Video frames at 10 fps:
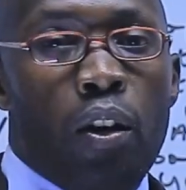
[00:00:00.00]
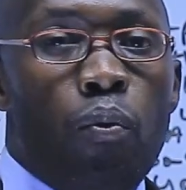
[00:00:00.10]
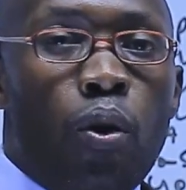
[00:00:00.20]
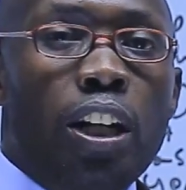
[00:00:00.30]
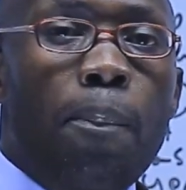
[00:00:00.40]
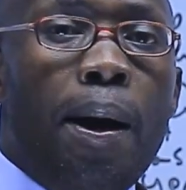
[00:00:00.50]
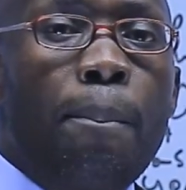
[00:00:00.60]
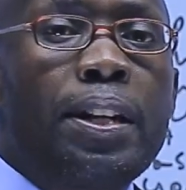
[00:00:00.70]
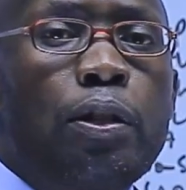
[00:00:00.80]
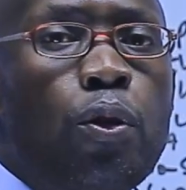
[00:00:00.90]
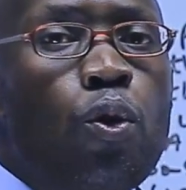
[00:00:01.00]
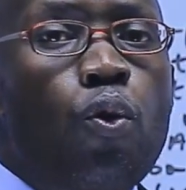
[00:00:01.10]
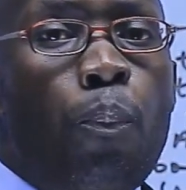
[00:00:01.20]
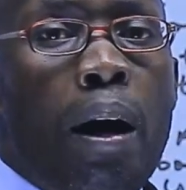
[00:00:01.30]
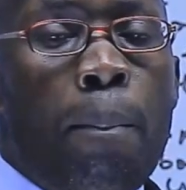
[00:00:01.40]
Water pump is used
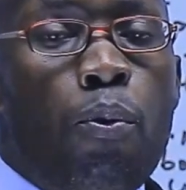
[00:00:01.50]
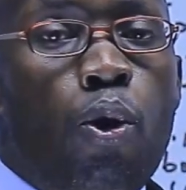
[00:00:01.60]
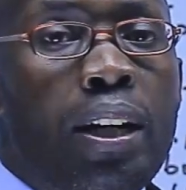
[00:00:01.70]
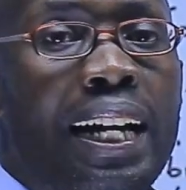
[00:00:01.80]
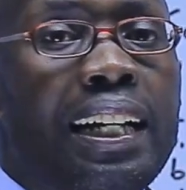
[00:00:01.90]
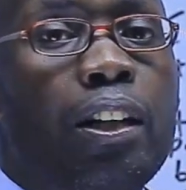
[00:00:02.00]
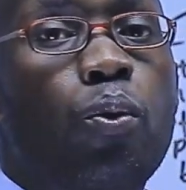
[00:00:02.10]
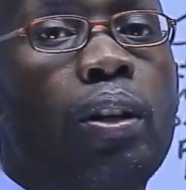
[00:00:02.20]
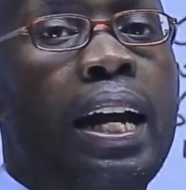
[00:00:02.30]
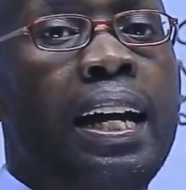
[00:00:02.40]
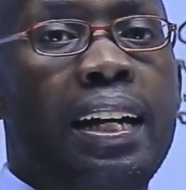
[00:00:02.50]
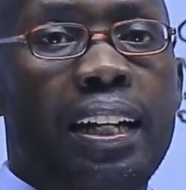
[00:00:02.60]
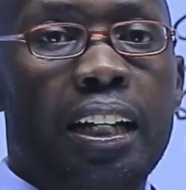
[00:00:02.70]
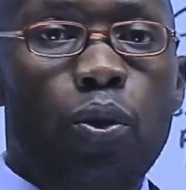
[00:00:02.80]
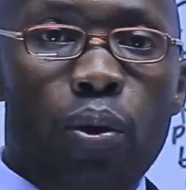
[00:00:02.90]
to pump water into
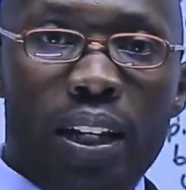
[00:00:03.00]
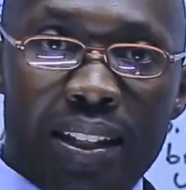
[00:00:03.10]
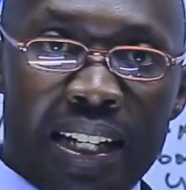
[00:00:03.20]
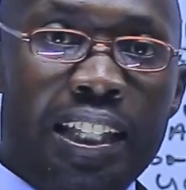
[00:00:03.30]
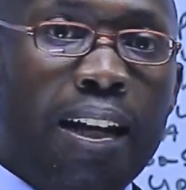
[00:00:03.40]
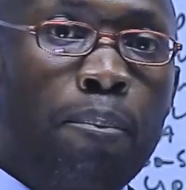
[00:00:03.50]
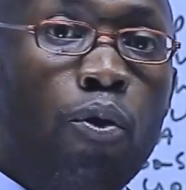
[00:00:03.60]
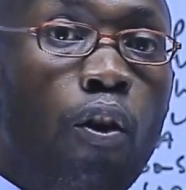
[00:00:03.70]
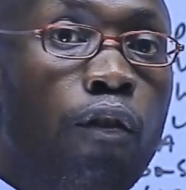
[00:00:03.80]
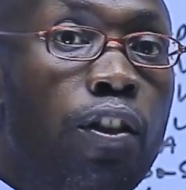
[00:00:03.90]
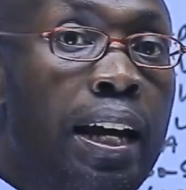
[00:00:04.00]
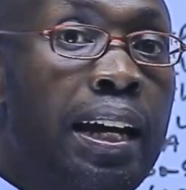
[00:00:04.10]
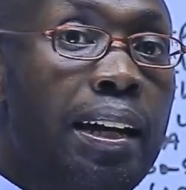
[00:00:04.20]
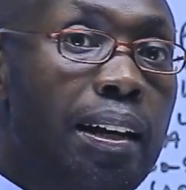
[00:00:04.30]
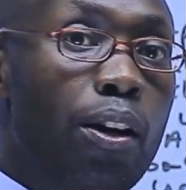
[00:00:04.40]
the system of
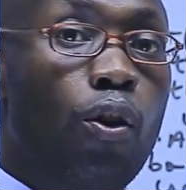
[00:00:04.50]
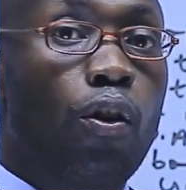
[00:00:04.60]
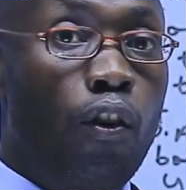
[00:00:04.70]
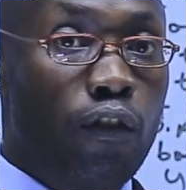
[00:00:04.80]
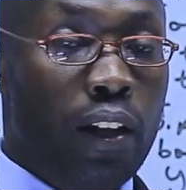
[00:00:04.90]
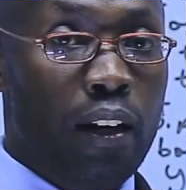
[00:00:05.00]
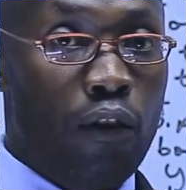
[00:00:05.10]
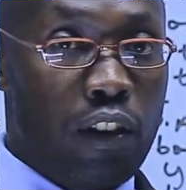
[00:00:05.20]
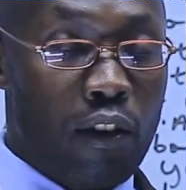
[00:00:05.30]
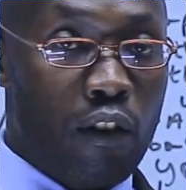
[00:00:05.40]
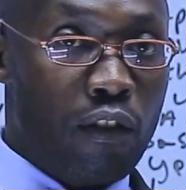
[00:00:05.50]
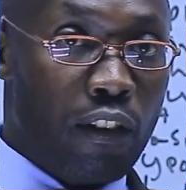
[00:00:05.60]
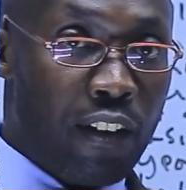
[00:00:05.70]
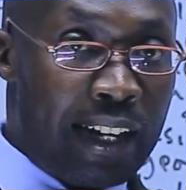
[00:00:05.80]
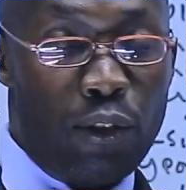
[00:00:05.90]

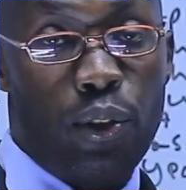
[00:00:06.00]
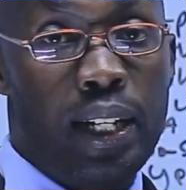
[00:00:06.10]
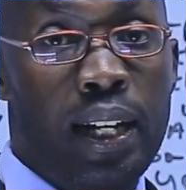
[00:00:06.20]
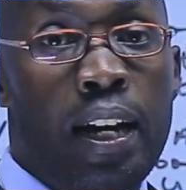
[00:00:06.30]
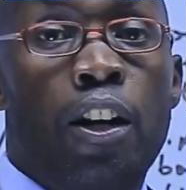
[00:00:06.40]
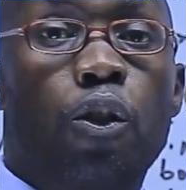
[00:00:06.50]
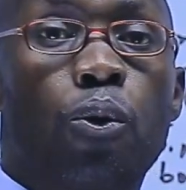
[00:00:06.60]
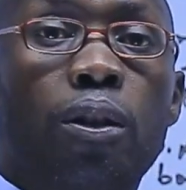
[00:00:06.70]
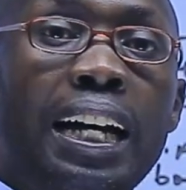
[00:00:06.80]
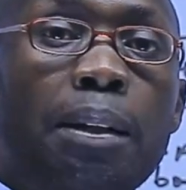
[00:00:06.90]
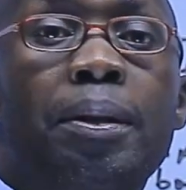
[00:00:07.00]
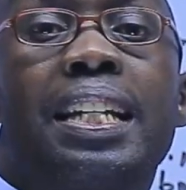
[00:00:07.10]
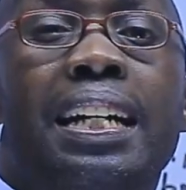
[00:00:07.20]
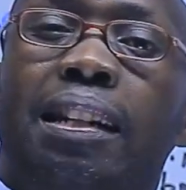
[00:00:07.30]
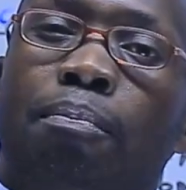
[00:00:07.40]
the factory. So that means that